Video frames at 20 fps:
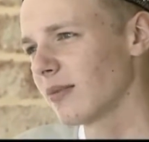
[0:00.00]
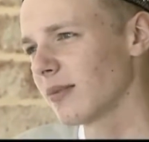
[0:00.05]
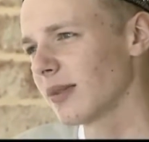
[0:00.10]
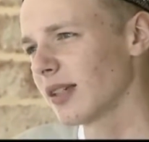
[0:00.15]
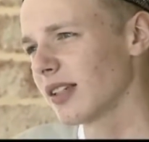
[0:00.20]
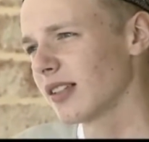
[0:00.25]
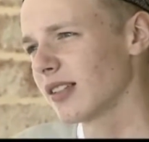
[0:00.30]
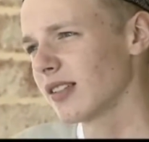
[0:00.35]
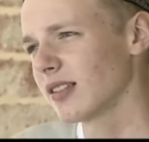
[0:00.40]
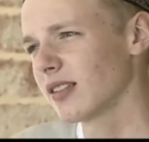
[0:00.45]

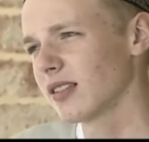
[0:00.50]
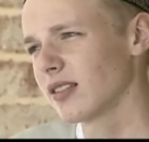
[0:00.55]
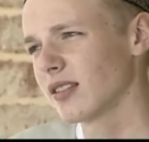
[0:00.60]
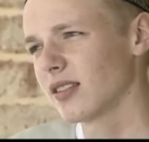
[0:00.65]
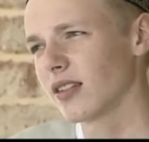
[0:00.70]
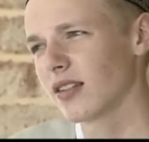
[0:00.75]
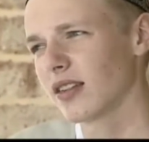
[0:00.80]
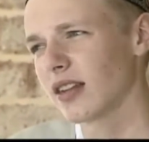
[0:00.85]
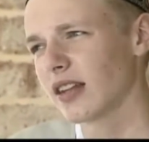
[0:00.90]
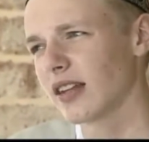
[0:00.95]
But
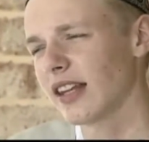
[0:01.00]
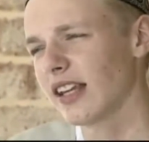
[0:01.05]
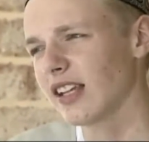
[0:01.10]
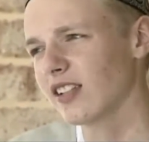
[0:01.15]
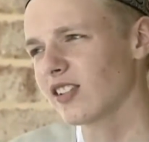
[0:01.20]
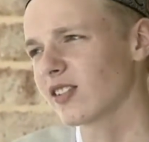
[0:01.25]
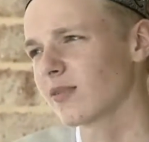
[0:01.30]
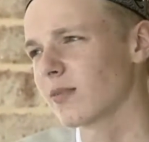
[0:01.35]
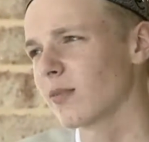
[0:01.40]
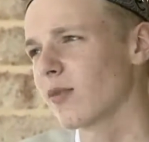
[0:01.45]
the
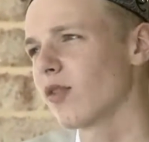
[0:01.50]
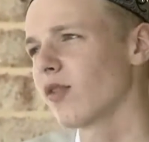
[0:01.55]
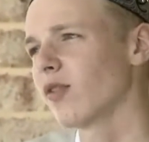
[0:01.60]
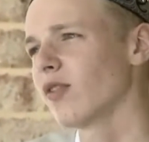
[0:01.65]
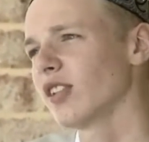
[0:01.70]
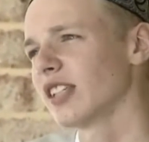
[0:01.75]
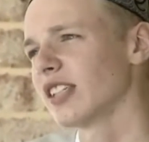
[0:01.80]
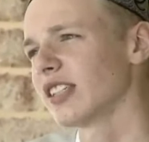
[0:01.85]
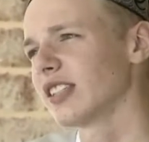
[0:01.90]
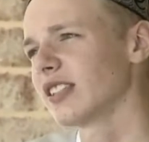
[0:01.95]
next
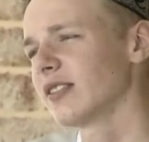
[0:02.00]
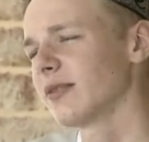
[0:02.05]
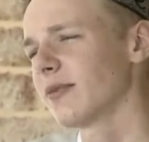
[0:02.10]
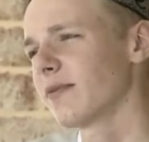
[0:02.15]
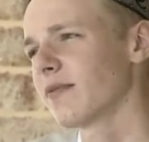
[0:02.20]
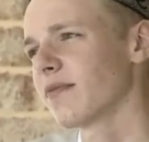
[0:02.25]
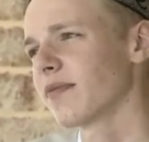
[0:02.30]
morning,